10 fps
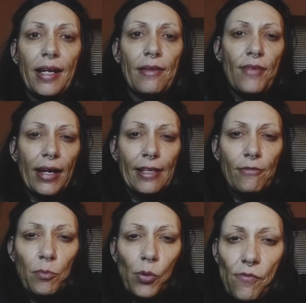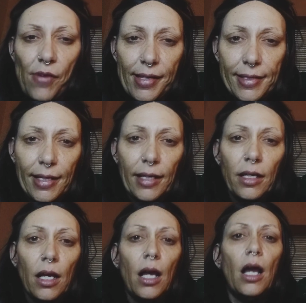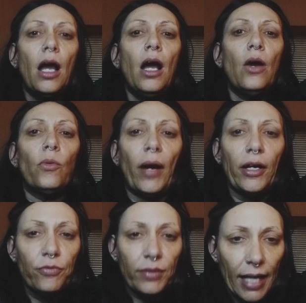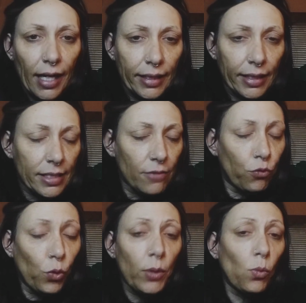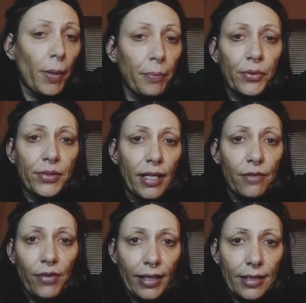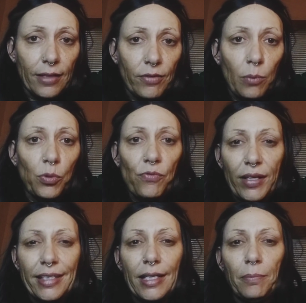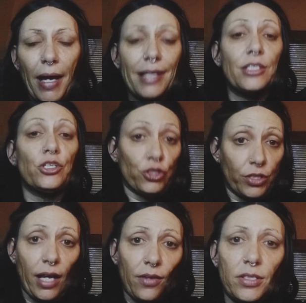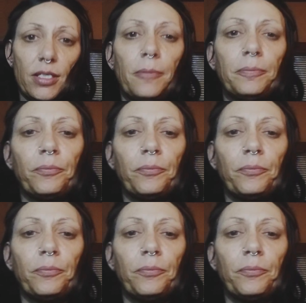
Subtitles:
effective in preventing rider fatalities and 41% effective in preventing passenger deaths.